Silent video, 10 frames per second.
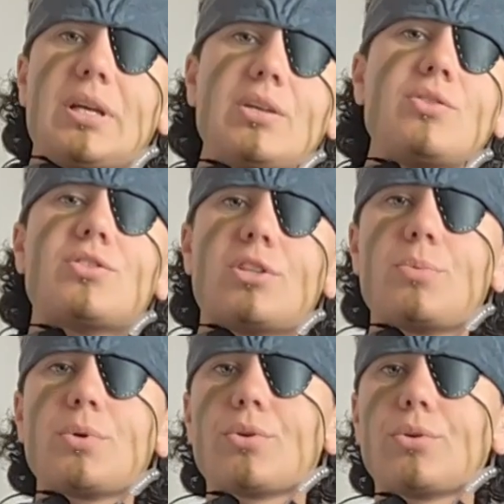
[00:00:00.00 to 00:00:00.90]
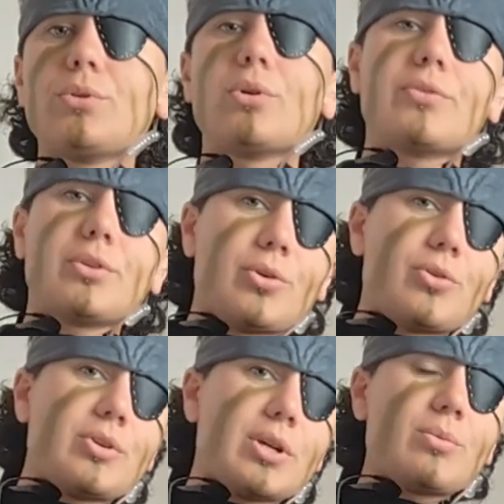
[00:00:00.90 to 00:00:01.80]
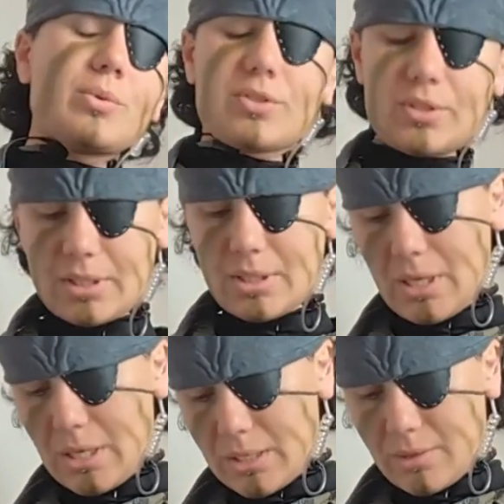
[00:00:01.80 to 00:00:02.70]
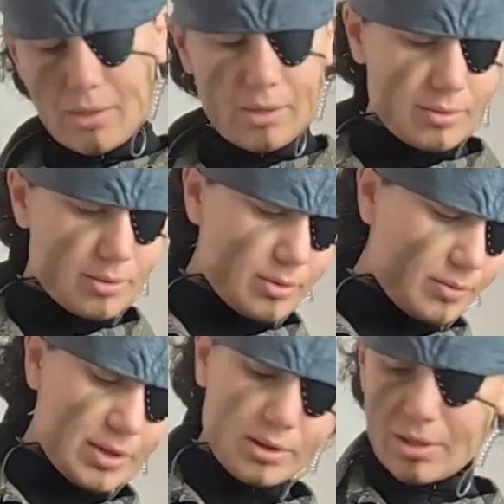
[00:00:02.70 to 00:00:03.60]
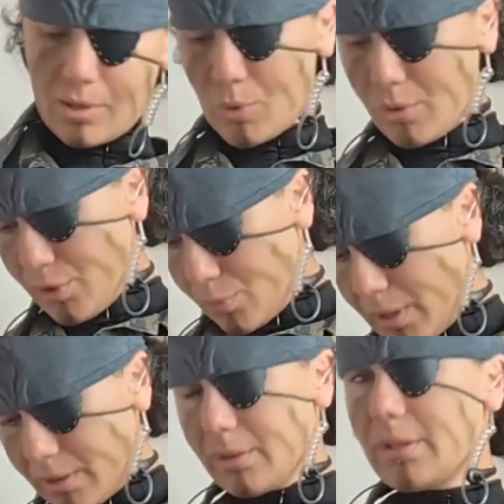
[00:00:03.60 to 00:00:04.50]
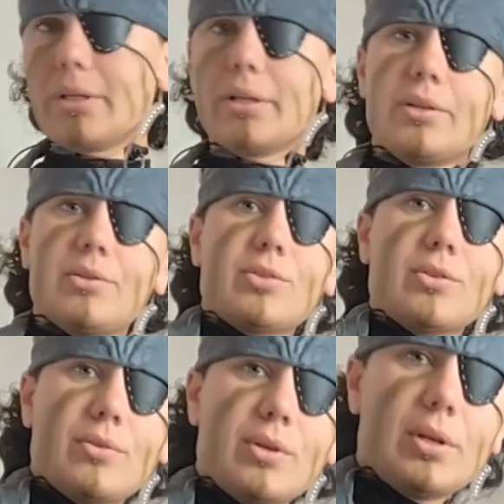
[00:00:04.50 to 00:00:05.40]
is typical of the loadout we see in the Vietnam War as well. And so,